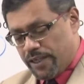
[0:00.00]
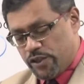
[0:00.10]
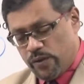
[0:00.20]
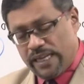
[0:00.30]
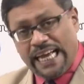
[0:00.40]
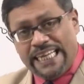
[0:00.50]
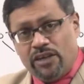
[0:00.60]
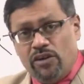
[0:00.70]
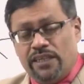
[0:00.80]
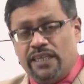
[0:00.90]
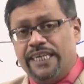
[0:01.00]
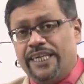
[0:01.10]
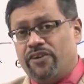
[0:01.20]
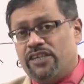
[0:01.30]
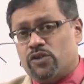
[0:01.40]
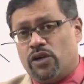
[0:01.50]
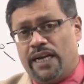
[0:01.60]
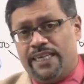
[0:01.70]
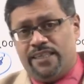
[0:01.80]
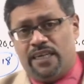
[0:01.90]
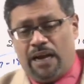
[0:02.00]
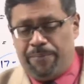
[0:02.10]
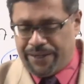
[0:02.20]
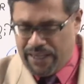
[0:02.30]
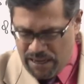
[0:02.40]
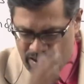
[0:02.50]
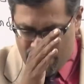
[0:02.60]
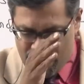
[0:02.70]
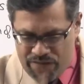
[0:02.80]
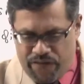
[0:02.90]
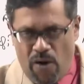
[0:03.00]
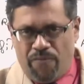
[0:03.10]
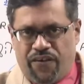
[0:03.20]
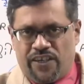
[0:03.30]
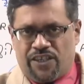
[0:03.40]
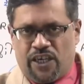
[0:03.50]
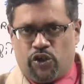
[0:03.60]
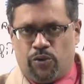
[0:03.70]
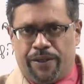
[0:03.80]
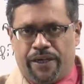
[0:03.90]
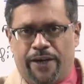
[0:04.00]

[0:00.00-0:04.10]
so we'll calculate the interest on additional capital from 1st October.